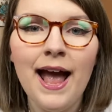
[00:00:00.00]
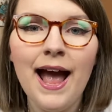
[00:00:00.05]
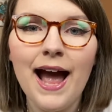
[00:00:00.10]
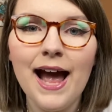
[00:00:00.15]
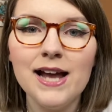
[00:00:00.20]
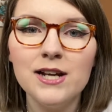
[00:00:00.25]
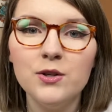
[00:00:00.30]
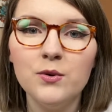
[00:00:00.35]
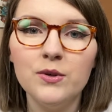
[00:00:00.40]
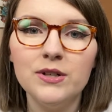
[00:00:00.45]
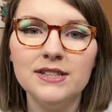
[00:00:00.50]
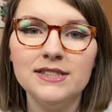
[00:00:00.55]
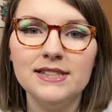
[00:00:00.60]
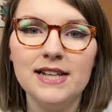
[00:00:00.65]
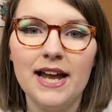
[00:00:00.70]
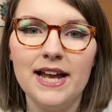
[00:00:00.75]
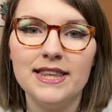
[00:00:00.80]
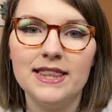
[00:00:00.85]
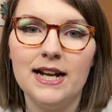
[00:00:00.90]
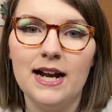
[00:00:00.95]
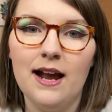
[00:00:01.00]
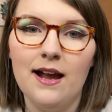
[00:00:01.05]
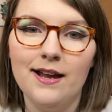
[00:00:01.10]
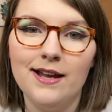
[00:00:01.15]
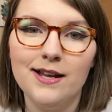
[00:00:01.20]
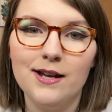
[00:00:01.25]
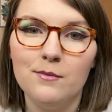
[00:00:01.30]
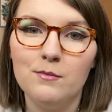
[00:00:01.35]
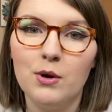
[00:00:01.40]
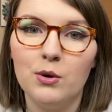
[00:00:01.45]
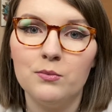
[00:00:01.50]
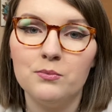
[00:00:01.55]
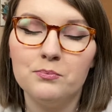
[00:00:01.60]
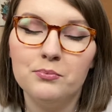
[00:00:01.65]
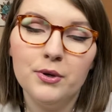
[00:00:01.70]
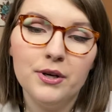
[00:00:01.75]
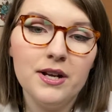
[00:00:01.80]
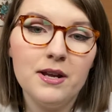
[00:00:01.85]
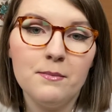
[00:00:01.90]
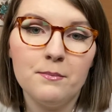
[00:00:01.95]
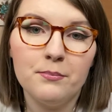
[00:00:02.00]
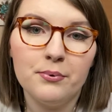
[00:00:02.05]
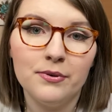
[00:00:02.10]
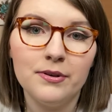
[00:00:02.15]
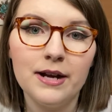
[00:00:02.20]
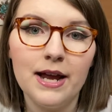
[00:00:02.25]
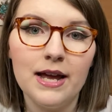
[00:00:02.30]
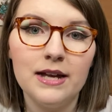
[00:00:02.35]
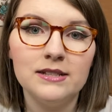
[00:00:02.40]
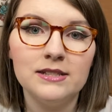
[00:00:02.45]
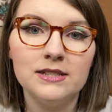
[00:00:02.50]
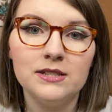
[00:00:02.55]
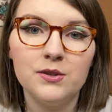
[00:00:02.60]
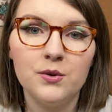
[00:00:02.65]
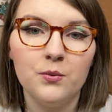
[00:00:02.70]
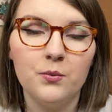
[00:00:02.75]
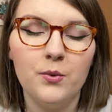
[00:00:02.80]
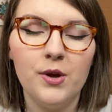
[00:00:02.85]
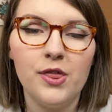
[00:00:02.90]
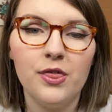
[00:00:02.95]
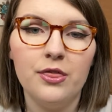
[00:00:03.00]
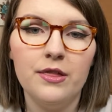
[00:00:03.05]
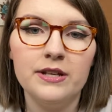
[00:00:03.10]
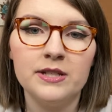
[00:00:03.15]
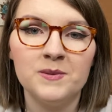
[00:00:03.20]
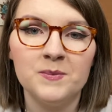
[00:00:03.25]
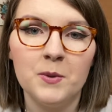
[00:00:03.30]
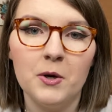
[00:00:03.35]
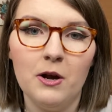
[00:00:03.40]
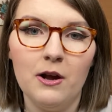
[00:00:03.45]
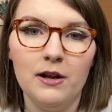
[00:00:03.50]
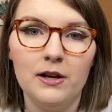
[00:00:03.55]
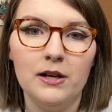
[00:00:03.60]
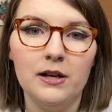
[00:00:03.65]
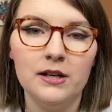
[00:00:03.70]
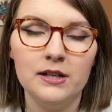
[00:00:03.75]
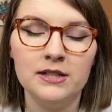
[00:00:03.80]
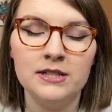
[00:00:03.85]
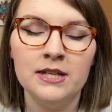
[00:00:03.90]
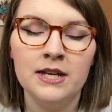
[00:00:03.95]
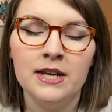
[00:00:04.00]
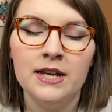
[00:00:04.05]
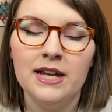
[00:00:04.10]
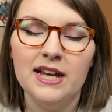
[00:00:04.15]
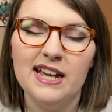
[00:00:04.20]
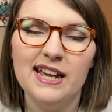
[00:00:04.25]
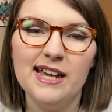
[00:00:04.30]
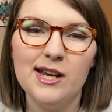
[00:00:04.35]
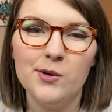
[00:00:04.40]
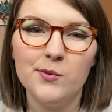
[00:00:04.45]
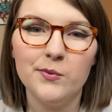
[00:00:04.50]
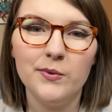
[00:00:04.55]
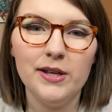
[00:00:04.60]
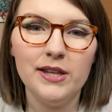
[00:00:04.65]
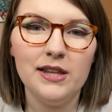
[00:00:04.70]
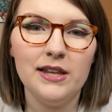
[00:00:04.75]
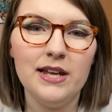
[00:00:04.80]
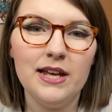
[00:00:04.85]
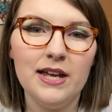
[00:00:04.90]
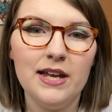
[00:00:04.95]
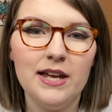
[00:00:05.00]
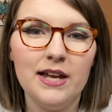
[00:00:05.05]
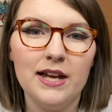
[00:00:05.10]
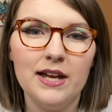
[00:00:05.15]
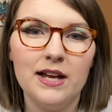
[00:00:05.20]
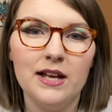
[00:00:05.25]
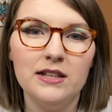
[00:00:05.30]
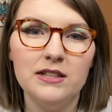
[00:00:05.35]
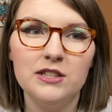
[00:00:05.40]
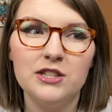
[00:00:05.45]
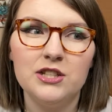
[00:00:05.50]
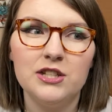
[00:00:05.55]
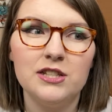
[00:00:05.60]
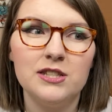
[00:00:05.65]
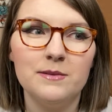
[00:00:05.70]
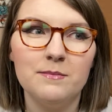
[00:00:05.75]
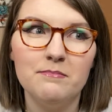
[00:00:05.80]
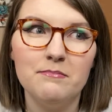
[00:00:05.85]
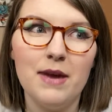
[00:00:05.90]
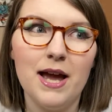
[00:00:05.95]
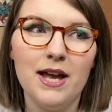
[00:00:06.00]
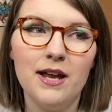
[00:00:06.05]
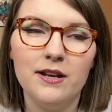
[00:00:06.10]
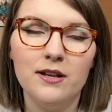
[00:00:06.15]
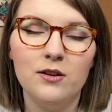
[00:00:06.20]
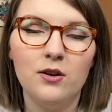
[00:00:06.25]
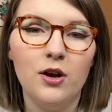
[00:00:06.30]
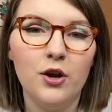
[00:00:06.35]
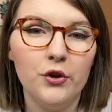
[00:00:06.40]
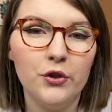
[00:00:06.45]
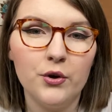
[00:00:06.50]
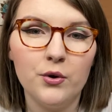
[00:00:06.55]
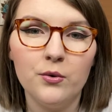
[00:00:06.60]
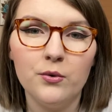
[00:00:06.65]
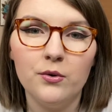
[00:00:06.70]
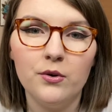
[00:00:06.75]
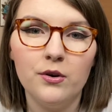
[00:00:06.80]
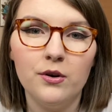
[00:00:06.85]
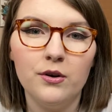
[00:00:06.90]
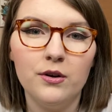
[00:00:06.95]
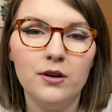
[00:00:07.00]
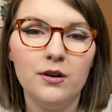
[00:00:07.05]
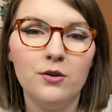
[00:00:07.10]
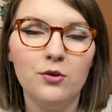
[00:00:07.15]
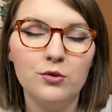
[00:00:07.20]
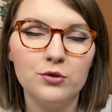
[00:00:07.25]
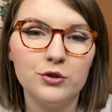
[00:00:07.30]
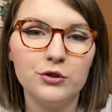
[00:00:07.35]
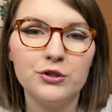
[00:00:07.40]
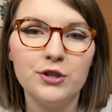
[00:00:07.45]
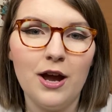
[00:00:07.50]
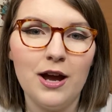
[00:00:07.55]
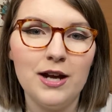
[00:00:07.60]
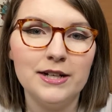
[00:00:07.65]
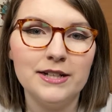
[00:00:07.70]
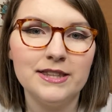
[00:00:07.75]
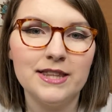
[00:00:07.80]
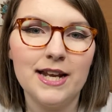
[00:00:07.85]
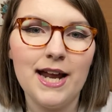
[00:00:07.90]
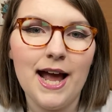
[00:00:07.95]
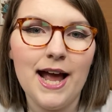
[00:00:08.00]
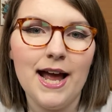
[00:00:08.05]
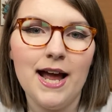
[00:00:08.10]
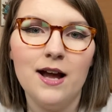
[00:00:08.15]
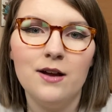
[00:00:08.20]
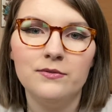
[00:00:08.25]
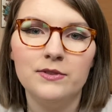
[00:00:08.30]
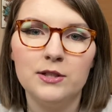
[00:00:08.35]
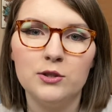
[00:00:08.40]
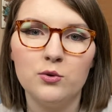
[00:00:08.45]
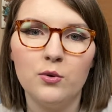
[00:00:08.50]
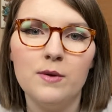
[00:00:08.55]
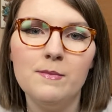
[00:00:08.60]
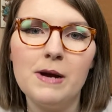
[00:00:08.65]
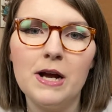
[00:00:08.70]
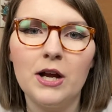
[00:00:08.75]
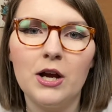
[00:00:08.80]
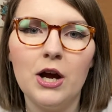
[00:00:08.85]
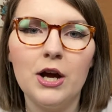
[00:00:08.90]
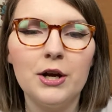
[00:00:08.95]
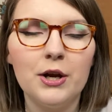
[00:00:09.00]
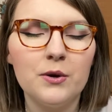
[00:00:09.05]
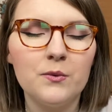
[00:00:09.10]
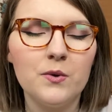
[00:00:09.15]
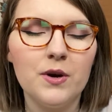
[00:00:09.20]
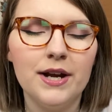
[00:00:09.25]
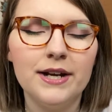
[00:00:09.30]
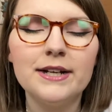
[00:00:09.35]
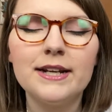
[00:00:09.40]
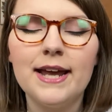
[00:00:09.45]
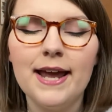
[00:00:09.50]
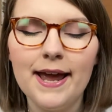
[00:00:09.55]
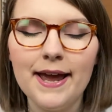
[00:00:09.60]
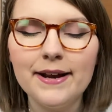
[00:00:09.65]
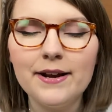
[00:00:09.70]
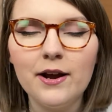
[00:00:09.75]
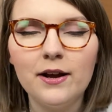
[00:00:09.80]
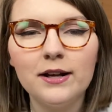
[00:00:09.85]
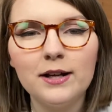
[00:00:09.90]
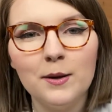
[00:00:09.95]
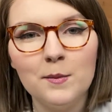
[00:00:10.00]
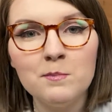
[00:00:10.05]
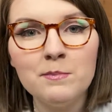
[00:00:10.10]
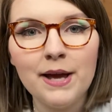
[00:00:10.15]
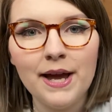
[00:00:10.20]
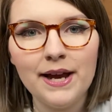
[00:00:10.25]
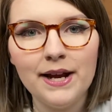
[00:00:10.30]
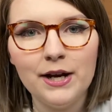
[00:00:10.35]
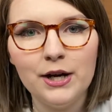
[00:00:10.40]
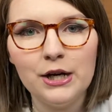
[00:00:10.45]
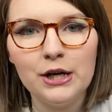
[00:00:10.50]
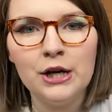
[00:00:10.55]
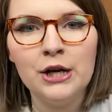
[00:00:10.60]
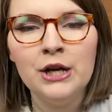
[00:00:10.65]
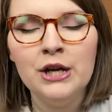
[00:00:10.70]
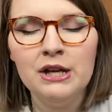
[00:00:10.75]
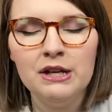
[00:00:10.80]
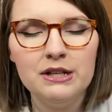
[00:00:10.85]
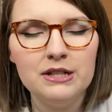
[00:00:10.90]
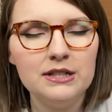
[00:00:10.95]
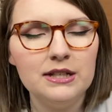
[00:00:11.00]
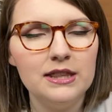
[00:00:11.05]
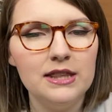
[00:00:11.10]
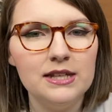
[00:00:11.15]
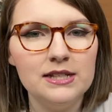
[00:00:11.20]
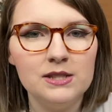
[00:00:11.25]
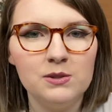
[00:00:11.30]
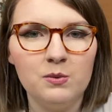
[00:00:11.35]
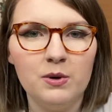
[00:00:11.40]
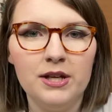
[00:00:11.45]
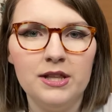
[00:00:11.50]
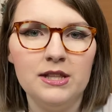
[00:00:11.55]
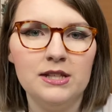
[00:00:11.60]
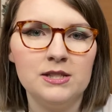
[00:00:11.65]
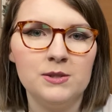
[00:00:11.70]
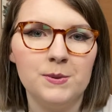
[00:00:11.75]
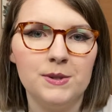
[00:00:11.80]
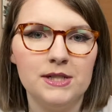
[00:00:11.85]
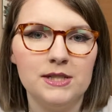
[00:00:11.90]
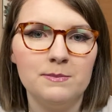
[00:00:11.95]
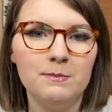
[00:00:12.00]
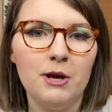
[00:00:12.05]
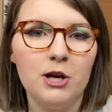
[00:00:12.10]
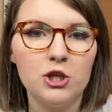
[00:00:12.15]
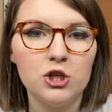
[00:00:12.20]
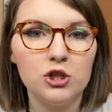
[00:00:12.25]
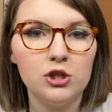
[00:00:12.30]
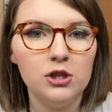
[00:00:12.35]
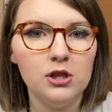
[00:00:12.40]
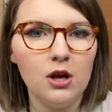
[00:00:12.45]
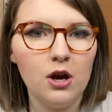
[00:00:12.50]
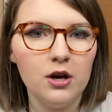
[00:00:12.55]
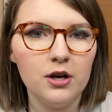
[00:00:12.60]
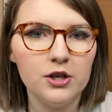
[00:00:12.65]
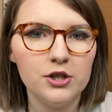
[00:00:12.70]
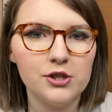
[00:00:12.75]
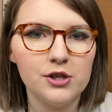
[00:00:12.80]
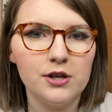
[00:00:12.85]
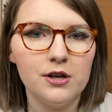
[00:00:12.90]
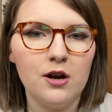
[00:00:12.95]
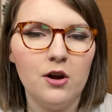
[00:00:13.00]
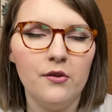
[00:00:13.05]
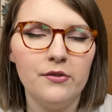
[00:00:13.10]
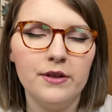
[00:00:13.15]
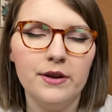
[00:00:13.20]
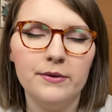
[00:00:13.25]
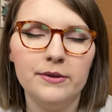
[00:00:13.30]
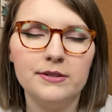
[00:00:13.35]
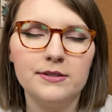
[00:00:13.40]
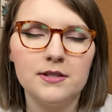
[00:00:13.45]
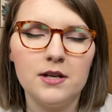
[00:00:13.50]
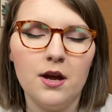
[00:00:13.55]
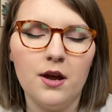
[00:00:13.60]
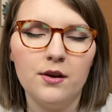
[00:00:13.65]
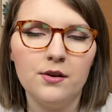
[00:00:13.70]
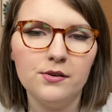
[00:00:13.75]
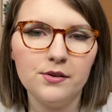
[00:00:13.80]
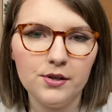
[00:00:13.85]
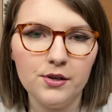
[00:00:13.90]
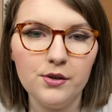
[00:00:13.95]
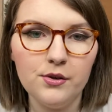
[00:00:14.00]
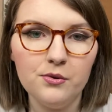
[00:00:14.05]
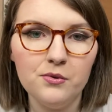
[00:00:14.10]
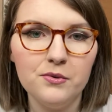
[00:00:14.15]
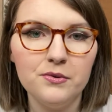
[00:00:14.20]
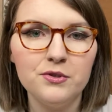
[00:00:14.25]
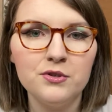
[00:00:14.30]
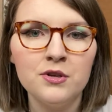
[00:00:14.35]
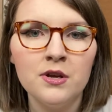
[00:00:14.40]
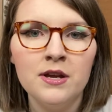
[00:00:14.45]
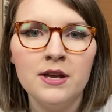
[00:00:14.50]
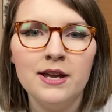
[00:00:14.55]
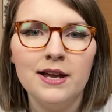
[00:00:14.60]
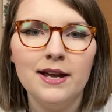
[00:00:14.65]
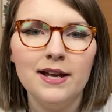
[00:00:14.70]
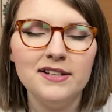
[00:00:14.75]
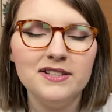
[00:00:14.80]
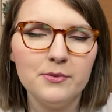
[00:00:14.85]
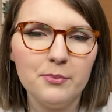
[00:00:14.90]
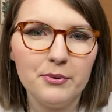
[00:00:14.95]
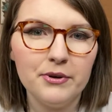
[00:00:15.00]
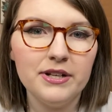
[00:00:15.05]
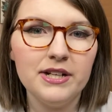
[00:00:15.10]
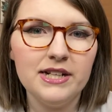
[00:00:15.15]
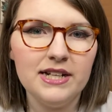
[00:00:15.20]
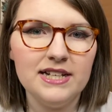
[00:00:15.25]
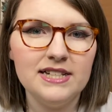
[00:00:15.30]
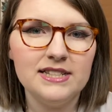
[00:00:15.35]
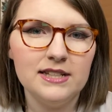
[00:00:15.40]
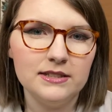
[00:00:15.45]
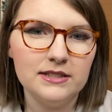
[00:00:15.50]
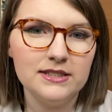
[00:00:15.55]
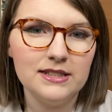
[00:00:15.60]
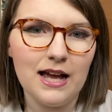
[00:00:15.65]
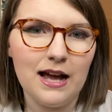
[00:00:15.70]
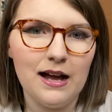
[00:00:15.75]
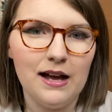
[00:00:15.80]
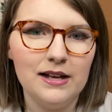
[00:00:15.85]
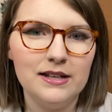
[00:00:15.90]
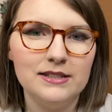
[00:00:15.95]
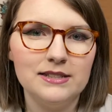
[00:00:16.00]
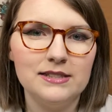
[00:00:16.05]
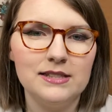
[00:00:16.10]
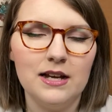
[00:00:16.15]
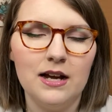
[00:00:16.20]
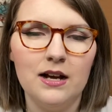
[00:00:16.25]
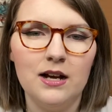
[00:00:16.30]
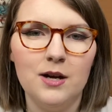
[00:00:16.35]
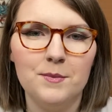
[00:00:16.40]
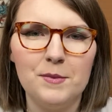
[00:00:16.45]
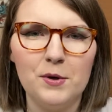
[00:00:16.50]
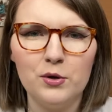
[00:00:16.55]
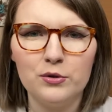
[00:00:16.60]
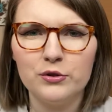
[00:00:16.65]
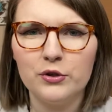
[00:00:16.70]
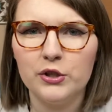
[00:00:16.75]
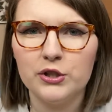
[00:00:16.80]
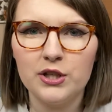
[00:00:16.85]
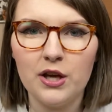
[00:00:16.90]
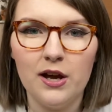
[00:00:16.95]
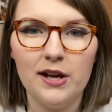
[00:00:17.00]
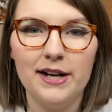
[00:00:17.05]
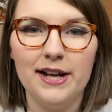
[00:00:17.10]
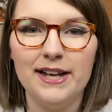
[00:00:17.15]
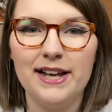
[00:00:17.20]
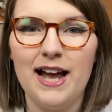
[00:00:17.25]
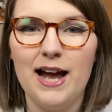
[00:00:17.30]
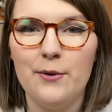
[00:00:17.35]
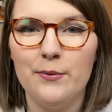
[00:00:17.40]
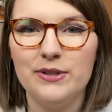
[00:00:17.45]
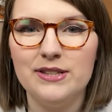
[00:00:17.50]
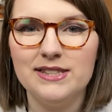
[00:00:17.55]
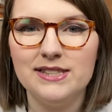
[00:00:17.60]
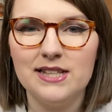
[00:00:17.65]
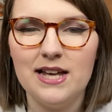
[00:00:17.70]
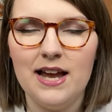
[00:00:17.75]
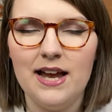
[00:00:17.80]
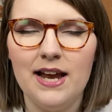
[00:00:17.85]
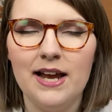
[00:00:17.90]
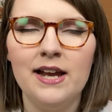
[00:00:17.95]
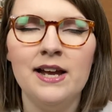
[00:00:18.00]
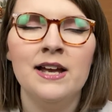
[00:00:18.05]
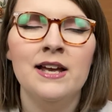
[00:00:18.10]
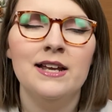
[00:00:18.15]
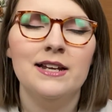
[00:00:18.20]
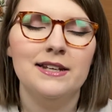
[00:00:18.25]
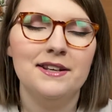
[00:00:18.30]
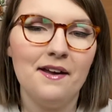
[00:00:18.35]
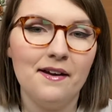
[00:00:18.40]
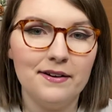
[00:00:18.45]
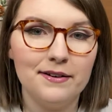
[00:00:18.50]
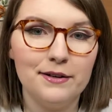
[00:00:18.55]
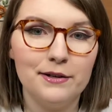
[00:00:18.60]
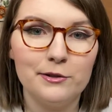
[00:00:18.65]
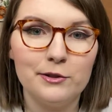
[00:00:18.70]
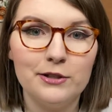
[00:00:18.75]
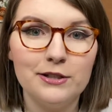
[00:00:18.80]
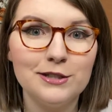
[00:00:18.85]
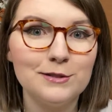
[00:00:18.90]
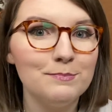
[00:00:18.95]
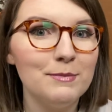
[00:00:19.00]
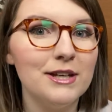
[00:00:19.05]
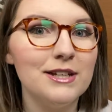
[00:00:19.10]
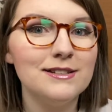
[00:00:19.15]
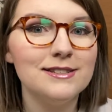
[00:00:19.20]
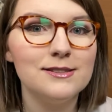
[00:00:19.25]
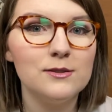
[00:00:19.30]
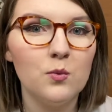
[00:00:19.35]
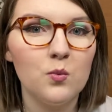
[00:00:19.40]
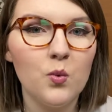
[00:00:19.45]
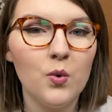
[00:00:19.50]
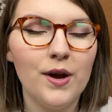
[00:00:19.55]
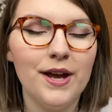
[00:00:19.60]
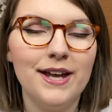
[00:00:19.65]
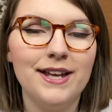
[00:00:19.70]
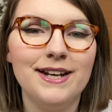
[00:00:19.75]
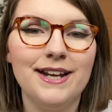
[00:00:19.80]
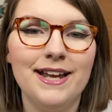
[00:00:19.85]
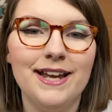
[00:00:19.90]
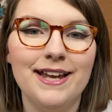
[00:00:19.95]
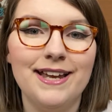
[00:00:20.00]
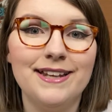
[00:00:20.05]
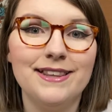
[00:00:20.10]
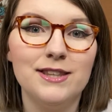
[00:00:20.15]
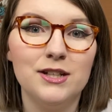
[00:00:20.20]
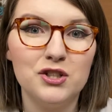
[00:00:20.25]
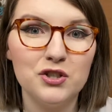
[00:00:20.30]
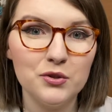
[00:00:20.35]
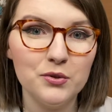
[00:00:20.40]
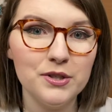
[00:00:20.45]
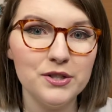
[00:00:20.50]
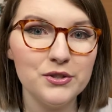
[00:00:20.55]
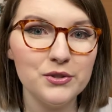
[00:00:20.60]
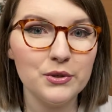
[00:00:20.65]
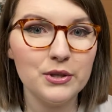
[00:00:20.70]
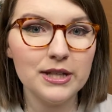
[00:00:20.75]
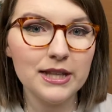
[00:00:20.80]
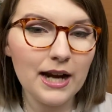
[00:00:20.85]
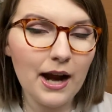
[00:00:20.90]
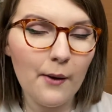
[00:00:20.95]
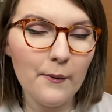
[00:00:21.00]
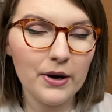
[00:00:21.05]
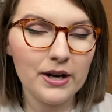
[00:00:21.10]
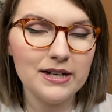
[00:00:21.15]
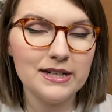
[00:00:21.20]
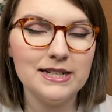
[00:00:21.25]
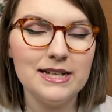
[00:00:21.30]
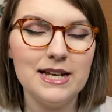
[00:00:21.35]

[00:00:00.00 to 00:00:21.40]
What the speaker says: I do want to say that I am pretty impressed with this product. It really just, my other ultrasonic that I have, the Joy Mangano one, cannot compare to this one. This one is much larger, although it's not huge. It's a pretty decent size ultrasonic, I would say. Not nearly as big as the one in the jewelry store that I worked